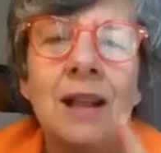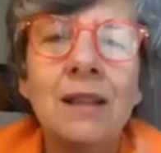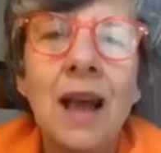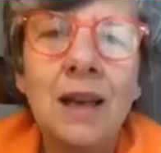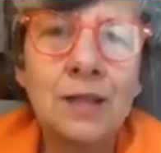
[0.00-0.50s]

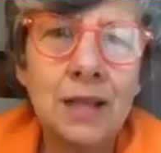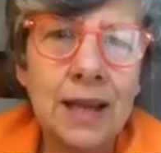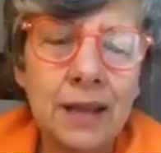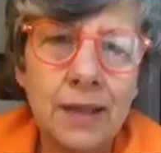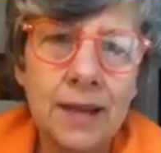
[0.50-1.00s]
lives
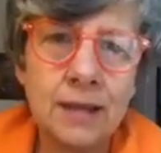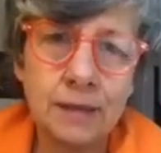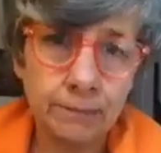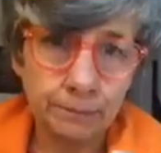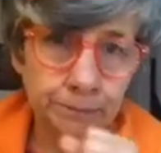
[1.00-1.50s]
like
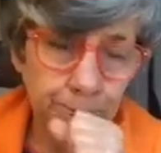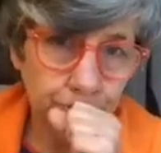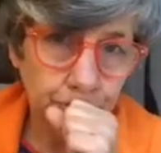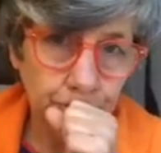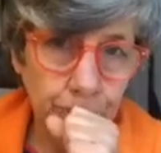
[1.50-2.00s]
this
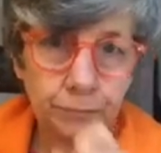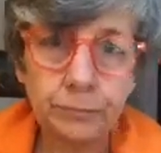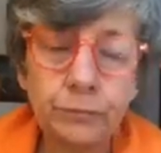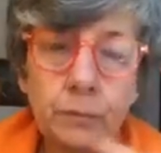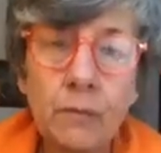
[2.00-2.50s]

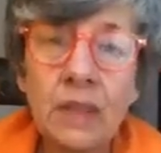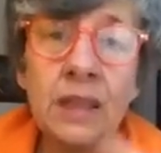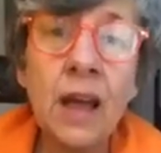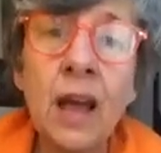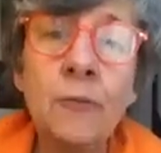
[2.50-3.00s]

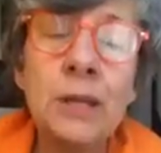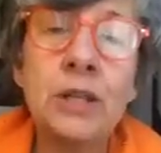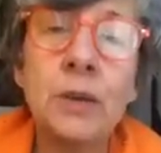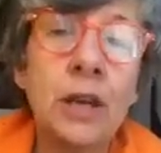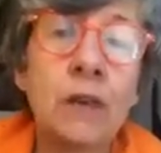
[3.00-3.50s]
that I've been
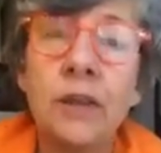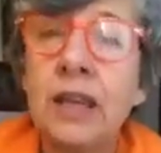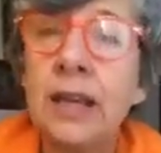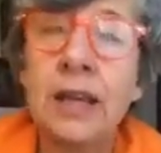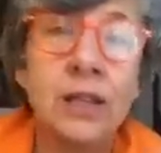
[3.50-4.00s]
doing over
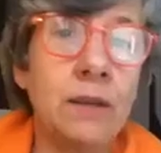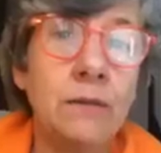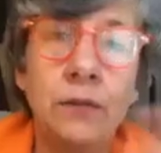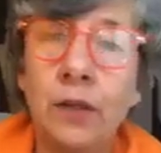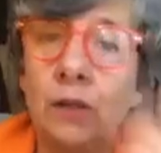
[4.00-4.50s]
the years.
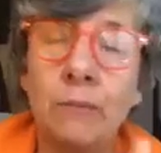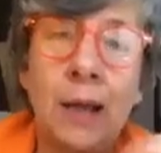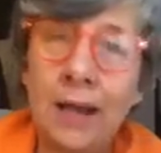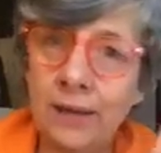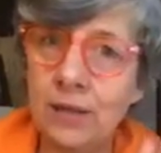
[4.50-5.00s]
If you look
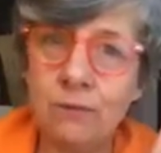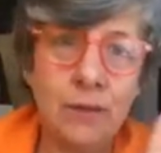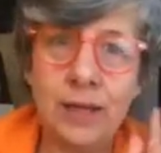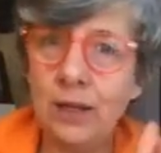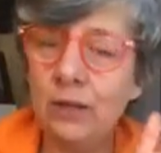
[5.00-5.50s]
back, there's some
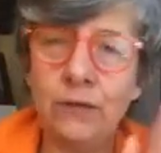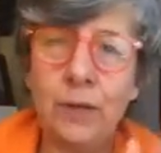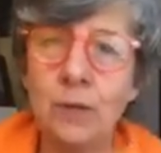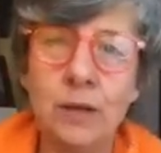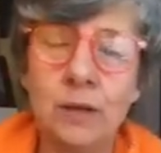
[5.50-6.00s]
really
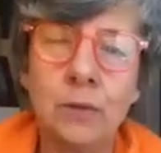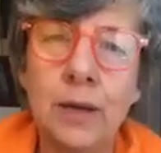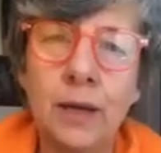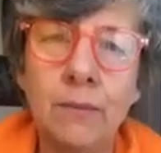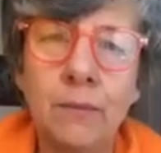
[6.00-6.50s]
goofy ones
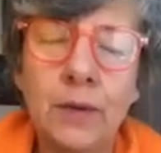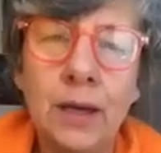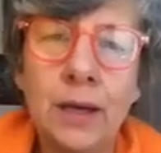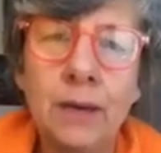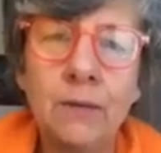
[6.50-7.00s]
when
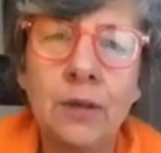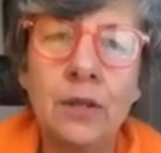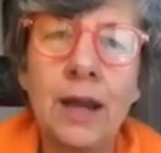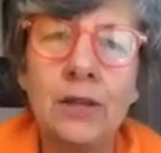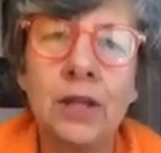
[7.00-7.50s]
I
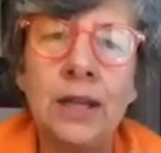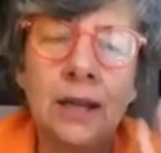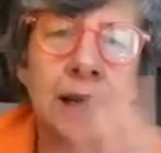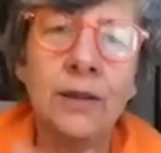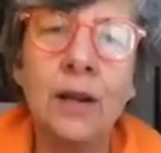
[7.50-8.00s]
used to actually
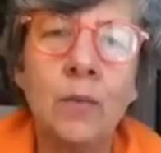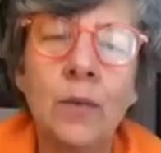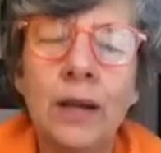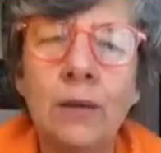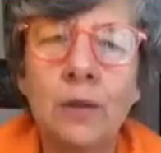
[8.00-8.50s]
clown up
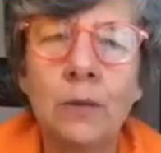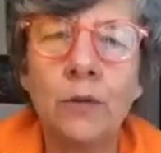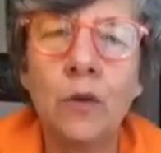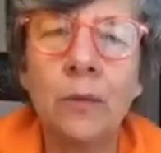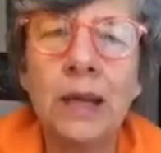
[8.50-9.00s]
when I was
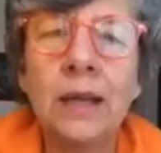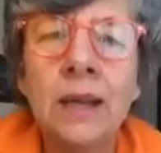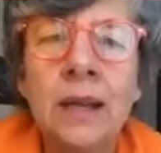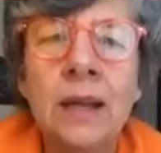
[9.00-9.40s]
performing,